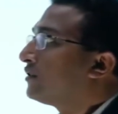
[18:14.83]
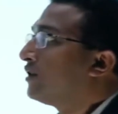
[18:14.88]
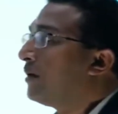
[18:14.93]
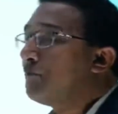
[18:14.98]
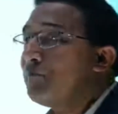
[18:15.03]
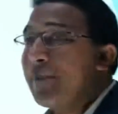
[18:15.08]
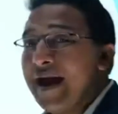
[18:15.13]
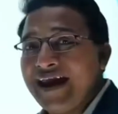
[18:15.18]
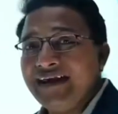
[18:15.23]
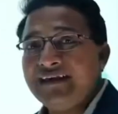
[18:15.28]
the
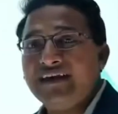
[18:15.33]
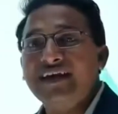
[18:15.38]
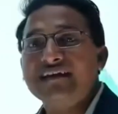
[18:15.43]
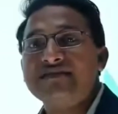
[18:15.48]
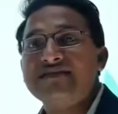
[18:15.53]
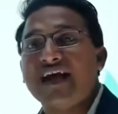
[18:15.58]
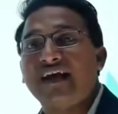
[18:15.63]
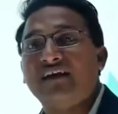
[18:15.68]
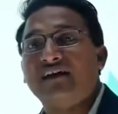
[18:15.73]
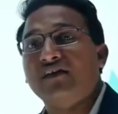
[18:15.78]
banking
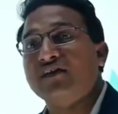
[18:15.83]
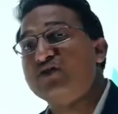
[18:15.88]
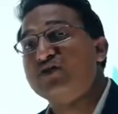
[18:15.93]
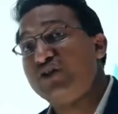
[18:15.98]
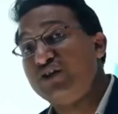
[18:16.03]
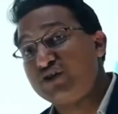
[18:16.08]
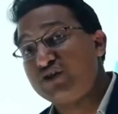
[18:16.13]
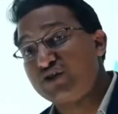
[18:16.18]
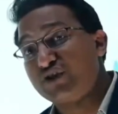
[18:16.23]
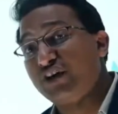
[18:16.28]
sector's
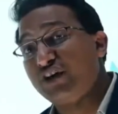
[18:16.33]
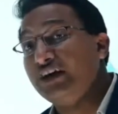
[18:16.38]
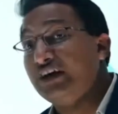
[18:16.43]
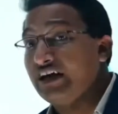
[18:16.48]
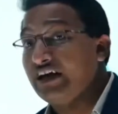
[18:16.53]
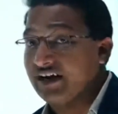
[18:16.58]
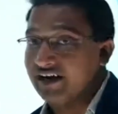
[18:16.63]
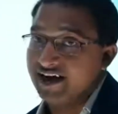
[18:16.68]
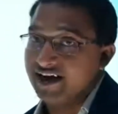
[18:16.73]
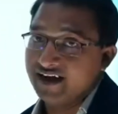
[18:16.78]
history
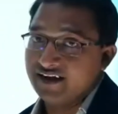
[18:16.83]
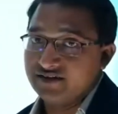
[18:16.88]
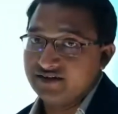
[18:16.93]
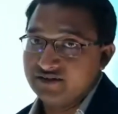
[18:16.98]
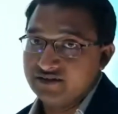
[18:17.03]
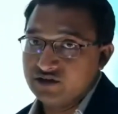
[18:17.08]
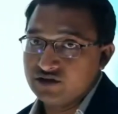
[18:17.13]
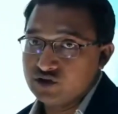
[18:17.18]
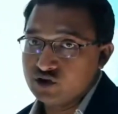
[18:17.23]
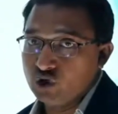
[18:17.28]
in India.
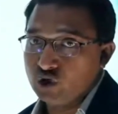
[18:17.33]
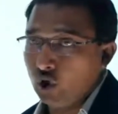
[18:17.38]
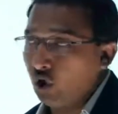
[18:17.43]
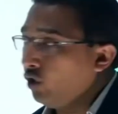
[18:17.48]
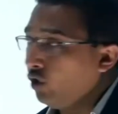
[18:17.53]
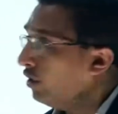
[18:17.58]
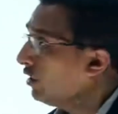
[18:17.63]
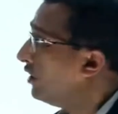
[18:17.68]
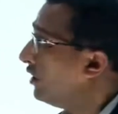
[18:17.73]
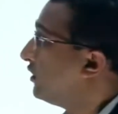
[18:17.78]

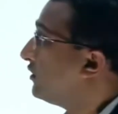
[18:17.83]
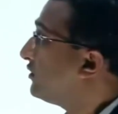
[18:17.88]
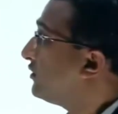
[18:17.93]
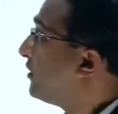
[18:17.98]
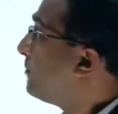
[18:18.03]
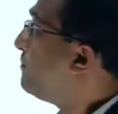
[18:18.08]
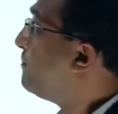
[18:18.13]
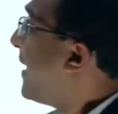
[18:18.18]
So the